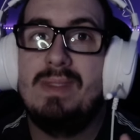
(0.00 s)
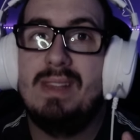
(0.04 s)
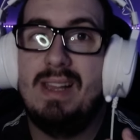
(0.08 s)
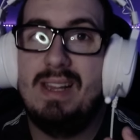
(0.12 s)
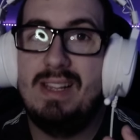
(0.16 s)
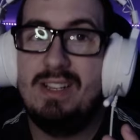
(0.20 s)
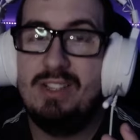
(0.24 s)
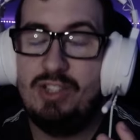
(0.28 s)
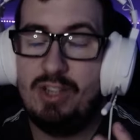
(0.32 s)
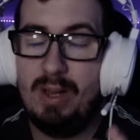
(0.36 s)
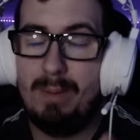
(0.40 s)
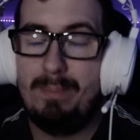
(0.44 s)

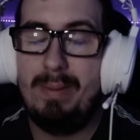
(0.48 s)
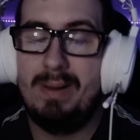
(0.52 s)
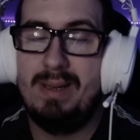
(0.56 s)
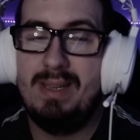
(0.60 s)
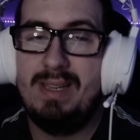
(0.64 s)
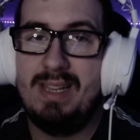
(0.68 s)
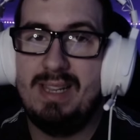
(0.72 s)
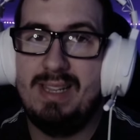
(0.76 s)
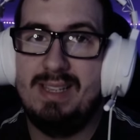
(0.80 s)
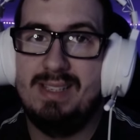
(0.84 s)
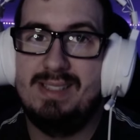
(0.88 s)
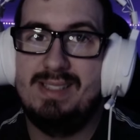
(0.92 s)

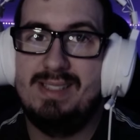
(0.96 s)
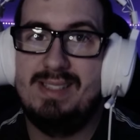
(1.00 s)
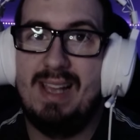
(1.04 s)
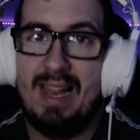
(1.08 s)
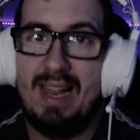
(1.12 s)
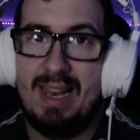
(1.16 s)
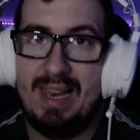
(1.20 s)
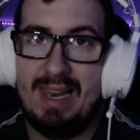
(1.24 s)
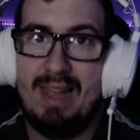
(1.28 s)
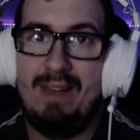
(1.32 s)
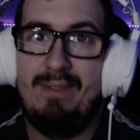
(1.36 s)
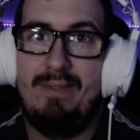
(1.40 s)
Japanese
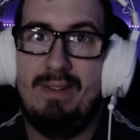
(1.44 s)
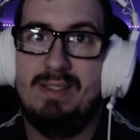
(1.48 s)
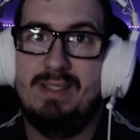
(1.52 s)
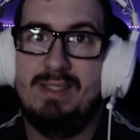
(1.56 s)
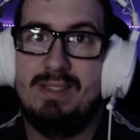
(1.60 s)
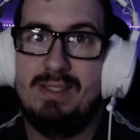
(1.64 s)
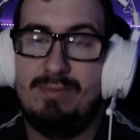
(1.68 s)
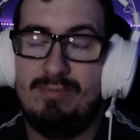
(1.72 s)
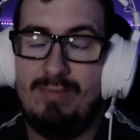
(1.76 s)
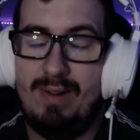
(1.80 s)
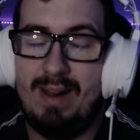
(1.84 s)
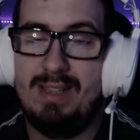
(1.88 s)

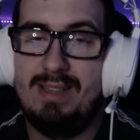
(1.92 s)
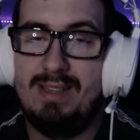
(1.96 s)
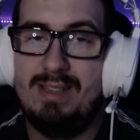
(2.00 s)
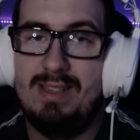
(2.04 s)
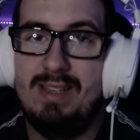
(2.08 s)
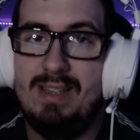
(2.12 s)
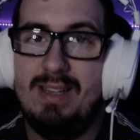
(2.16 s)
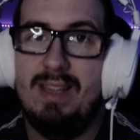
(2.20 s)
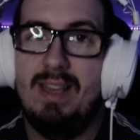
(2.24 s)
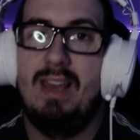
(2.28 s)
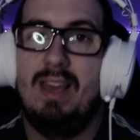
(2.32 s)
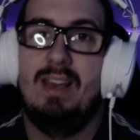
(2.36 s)
11s, right?
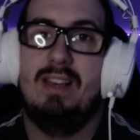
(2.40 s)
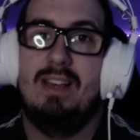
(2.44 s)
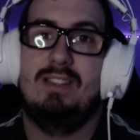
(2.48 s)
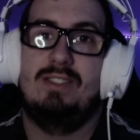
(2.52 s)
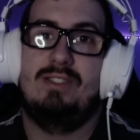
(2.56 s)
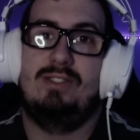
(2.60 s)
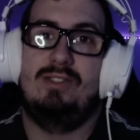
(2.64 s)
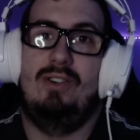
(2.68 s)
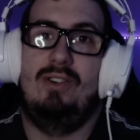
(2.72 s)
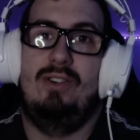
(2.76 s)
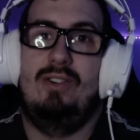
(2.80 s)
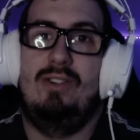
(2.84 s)

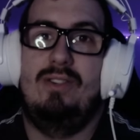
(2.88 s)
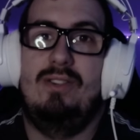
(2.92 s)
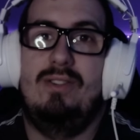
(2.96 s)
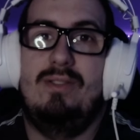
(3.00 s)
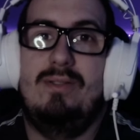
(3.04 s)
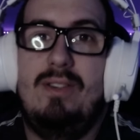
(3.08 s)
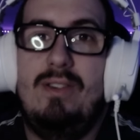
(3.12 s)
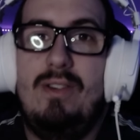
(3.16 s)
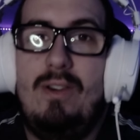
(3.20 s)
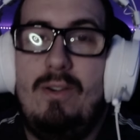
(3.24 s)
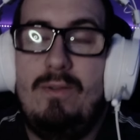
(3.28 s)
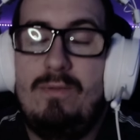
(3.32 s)
So,
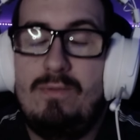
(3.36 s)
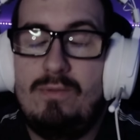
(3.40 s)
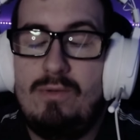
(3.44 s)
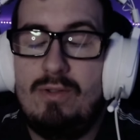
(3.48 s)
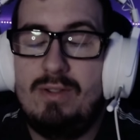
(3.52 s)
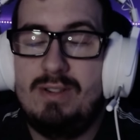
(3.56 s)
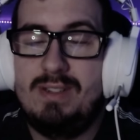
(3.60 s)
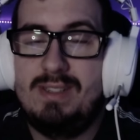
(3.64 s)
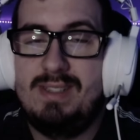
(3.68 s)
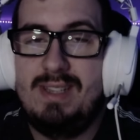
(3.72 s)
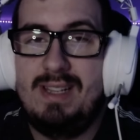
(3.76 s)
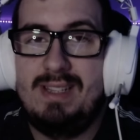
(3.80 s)
of
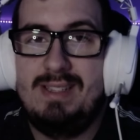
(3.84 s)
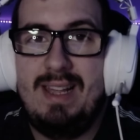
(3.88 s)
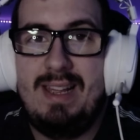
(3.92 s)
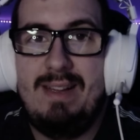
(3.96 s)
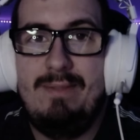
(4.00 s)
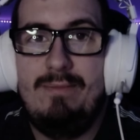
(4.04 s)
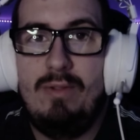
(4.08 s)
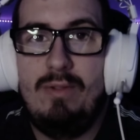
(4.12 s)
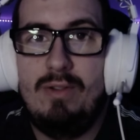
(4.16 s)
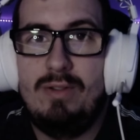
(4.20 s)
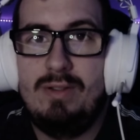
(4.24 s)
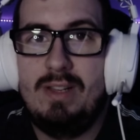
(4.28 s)
course, that they
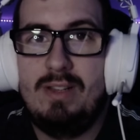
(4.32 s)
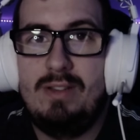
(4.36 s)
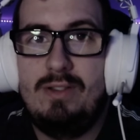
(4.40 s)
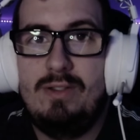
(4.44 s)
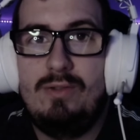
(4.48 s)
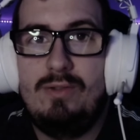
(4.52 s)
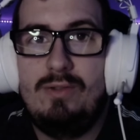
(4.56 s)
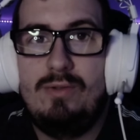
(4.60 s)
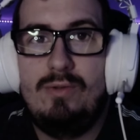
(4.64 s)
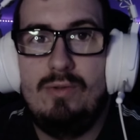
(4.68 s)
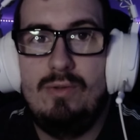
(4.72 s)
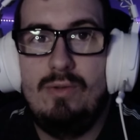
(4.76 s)
wanted
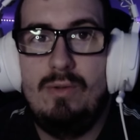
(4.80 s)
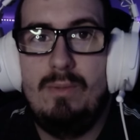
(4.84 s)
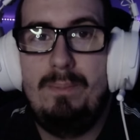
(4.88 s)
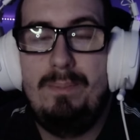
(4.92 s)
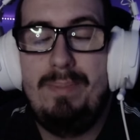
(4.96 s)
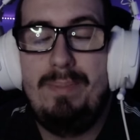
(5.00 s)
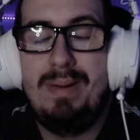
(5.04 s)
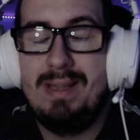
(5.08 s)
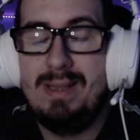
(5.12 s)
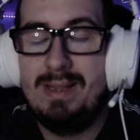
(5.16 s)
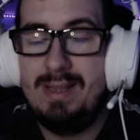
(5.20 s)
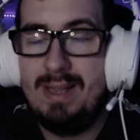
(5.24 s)
to
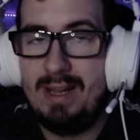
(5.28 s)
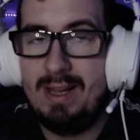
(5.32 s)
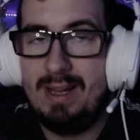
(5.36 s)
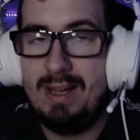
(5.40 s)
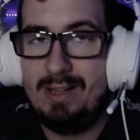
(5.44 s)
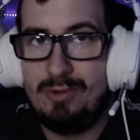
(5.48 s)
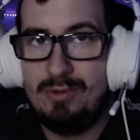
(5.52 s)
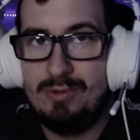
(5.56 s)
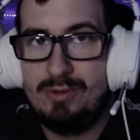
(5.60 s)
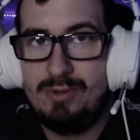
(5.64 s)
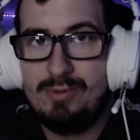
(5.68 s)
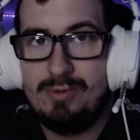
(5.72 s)
pin that
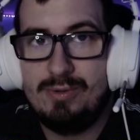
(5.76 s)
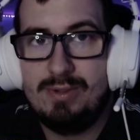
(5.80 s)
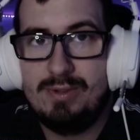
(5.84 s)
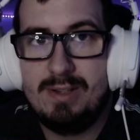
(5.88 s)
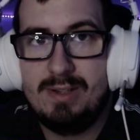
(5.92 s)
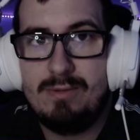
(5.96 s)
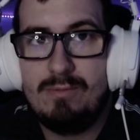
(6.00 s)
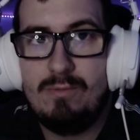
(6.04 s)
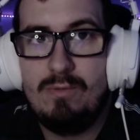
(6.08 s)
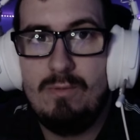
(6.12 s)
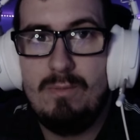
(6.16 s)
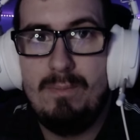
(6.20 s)
on
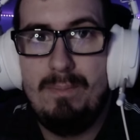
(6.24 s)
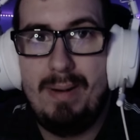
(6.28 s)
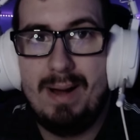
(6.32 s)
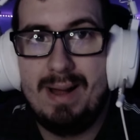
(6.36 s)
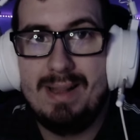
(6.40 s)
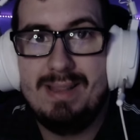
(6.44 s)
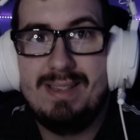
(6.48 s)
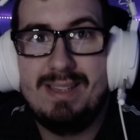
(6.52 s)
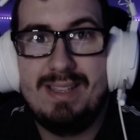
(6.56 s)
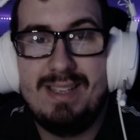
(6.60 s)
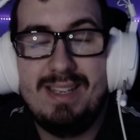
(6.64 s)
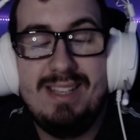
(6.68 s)
Suzaku, but
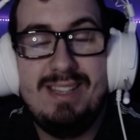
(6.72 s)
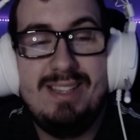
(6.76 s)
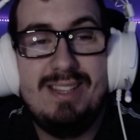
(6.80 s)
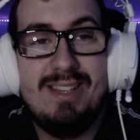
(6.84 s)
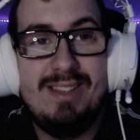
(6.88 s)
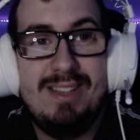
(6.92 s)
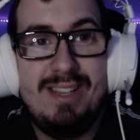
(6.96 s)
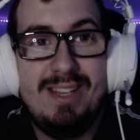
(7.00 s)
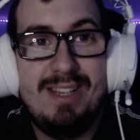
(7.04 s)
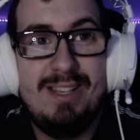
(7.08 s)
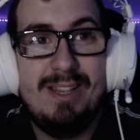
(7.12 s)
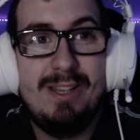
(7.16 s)
it
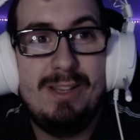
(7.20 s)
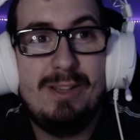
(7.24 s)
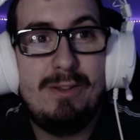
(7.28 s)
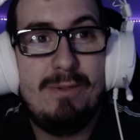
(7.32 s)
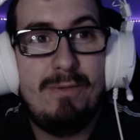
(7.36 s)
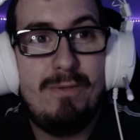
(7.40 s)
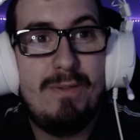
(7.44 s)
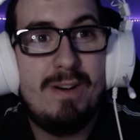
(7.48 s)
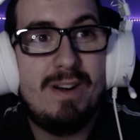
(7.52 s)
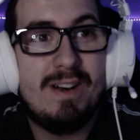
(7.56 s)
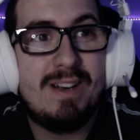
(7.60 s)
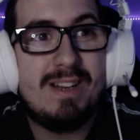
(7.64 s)
didn't
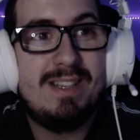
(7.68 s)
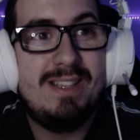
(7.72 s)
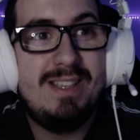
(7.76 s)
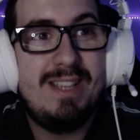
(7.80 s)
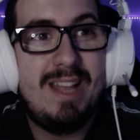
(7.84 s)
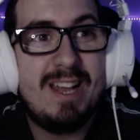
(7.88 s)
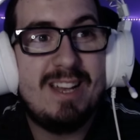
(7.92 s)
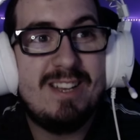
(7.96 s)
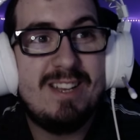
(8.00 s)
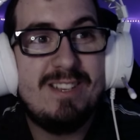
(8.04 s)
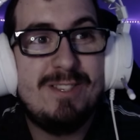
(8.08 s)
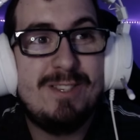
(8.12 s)
work,
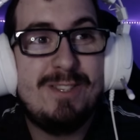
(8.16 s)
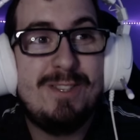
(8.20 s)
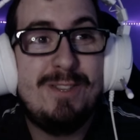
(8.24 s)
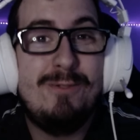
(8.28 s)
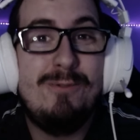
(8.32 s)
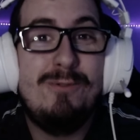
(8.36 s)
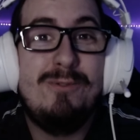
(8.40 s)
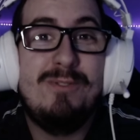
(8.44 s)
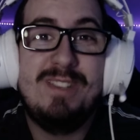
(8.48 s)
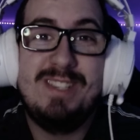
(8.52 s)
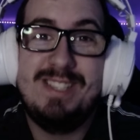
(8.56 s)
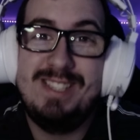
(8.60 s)
thanks
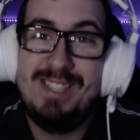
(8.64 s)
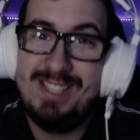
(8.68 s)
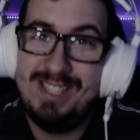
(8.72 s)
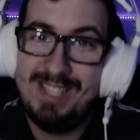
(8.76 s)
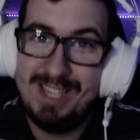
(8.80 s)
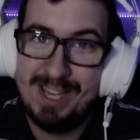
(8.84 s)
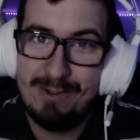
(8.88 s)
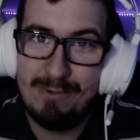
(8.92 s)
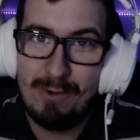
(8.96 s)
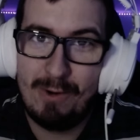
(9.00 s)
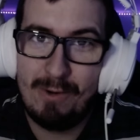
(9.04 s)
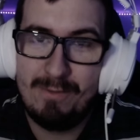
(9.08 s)
to
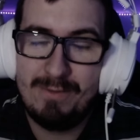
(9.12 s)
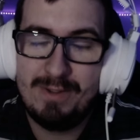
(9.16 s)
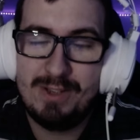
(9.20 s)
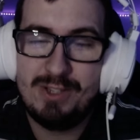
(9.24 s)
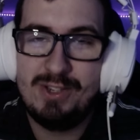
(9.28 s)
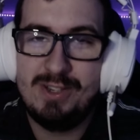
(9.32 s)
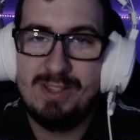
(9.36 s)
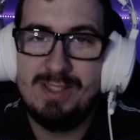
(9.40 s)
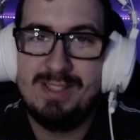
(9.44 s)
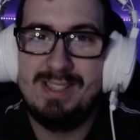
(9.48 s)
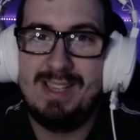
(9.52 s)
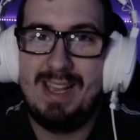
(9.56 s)
Zero, which
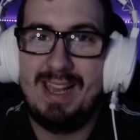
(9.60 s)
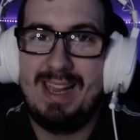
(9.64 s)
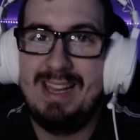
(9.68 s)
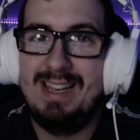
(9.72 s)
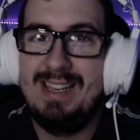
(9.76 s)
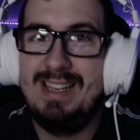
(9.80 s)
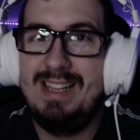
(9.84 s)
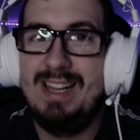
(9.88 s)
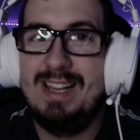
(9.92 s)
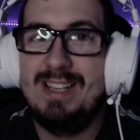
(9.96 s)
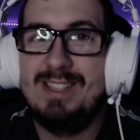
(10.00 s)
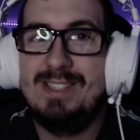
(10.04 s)
is
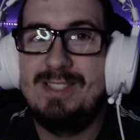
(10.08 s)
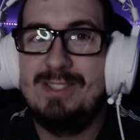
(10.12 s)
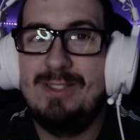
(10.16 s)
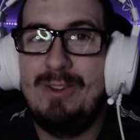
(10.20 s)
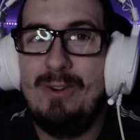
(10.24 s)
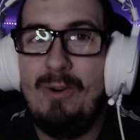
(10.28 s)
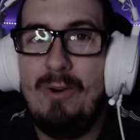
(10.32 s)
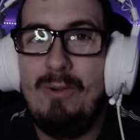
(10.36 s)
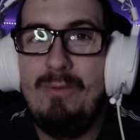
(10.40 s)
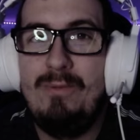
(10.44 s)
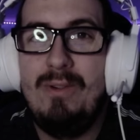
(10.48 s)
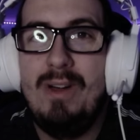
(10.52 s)
alias
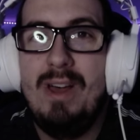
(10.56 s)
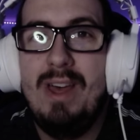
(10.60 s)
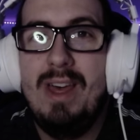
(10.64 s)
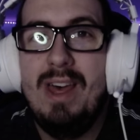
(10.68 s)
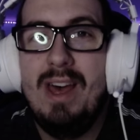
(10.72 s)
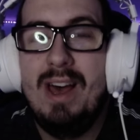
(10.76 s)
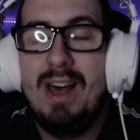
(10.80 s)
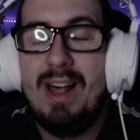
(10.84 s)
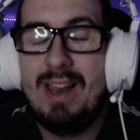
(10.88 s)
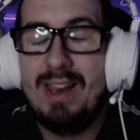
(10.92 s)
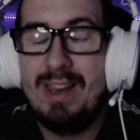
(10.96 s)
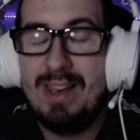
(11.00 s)
of
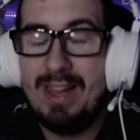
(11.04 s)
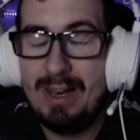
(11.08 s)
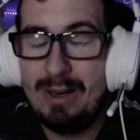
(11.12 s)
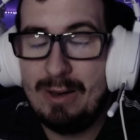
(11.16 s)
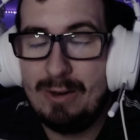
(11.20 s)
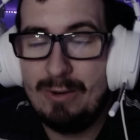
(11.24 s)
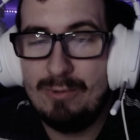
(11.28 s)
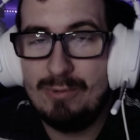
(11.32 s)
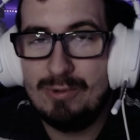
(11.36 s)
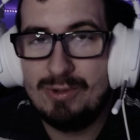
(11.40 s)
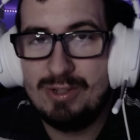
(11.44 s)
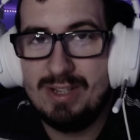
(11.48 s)

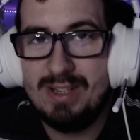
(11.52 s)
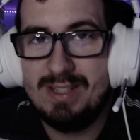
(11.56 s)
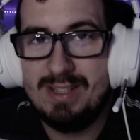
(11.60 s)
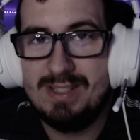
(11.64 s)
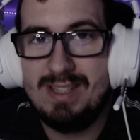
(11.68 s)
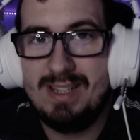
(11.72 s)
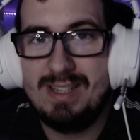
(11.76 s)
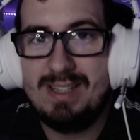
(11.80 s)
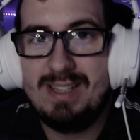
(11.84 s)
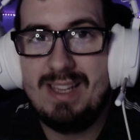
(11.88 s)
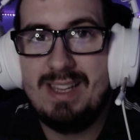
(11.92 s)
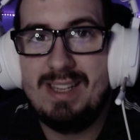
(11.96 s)
Lelouch,
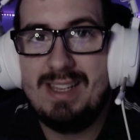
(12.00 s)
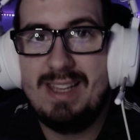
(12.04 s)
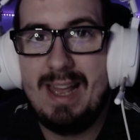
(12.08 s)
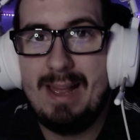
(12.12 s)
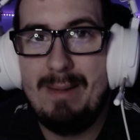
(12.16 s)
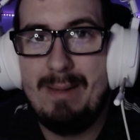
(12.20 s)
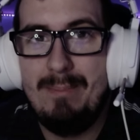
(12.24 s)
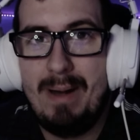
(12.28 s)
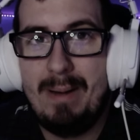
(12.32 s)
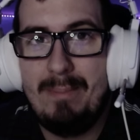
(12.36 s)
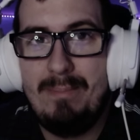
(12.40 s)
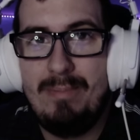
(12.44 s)
that he
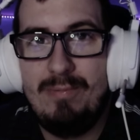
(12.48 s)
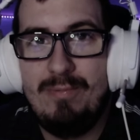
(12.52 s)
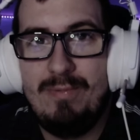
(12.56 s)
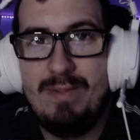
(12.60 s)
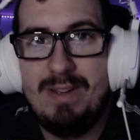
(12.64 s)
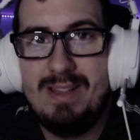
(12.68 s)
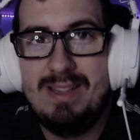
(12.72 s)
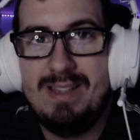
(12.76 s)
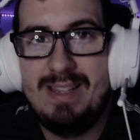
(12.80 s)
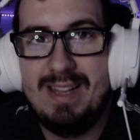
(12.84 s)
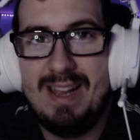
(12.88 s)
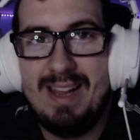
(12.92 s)
came up
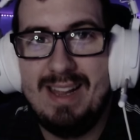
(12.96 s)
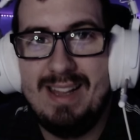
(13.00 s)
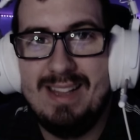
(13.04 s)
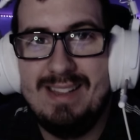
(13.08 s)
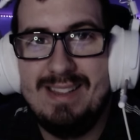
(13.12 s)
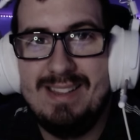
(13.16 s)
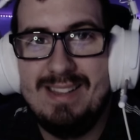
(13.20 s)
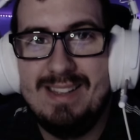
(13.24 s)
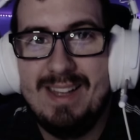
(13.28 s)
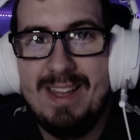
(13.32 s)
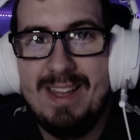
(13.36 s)
with, and